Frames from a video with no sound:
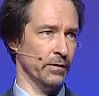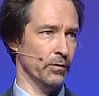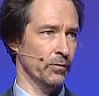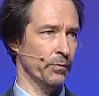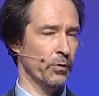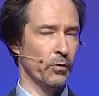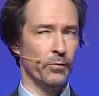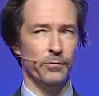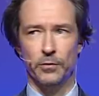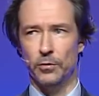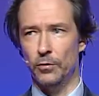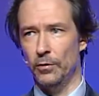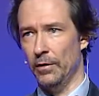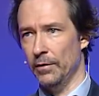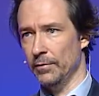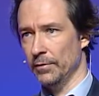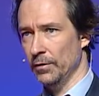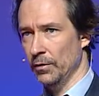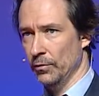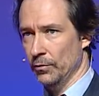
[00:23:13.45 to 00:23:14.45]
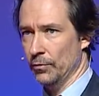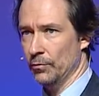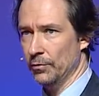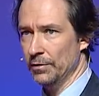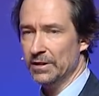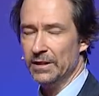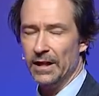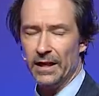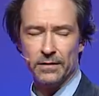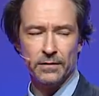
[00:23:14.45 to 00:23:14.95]
You prove you're
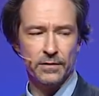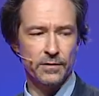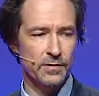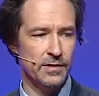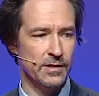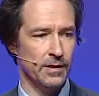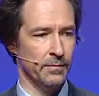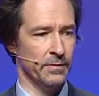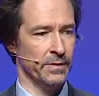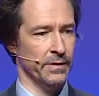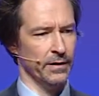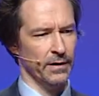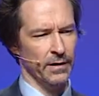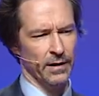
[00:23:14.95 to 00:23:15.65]
entitled to something.